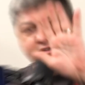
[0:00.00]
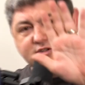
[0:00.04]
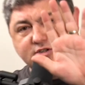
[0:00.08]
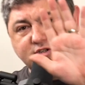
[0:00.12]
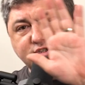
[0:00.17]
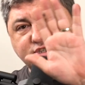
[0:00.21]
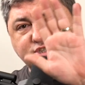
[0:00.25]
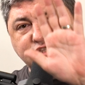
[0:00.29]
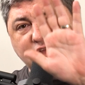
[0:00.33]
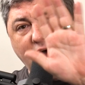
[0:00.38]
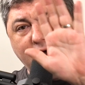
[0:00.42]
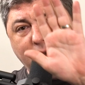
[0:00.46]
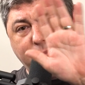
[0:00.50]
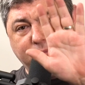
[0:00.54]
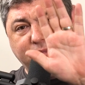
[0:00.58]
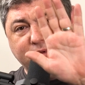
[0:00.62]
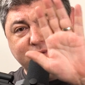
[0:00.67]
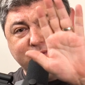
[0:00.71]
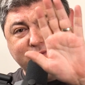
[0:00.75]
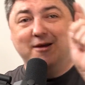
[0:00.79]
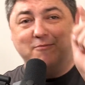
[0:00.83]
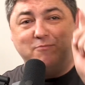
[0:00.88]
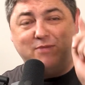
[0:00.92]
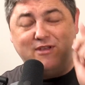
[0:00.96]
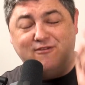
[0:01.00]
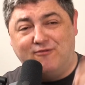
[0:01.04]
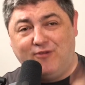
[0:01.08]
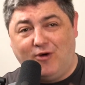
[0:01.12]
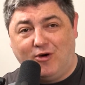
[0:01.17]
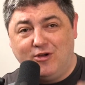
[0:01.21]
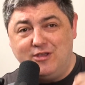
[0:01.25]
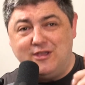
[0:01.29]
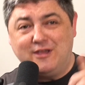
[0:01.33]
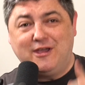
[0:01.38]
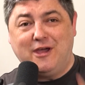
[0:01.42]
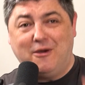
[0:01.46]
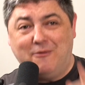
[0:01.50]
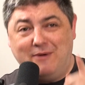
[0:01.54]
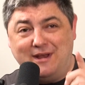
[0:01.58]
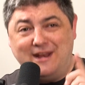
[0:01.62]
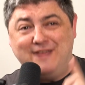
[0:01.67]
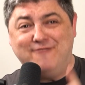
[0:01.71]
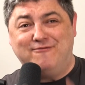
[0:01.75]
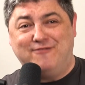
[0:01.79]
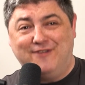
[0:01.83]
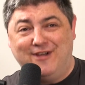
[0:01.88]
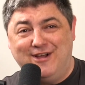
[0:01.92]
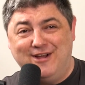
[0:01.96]
Stop! Before you go any
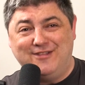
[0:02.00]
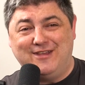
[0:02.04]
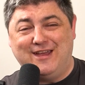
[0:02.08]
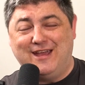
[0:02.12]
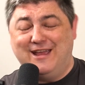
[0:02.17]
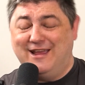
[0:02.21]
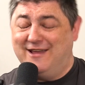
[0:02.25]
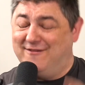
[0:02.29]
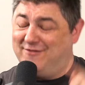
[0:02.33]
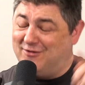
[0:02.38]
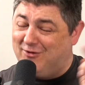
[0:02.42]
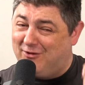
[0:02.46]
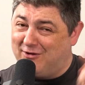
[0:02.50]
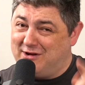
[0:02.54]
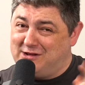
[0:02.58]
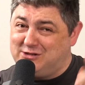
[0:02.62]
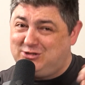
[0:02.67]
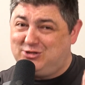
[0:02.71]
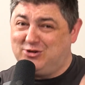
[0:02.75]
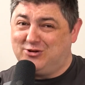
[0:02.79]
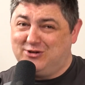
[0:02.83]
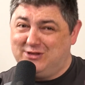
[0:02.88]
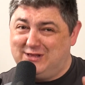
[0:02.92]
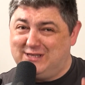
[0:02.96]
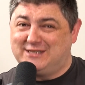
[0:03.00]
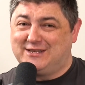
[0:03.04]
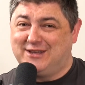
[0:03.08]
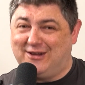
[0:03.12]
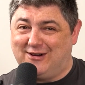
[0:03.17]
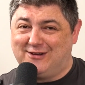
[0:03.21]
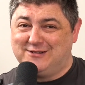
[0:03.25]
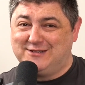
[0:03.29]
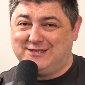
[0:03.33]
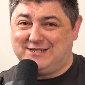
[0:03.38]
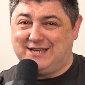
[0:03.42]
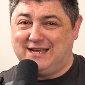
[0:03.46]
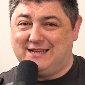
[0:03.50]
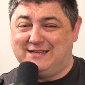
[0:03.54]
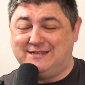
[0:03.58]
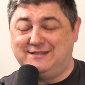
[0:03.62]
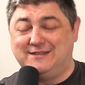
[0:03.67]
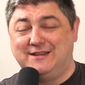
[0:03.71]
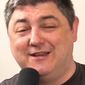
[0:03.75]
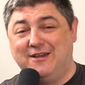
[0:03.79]
further, if you're enjoying this content,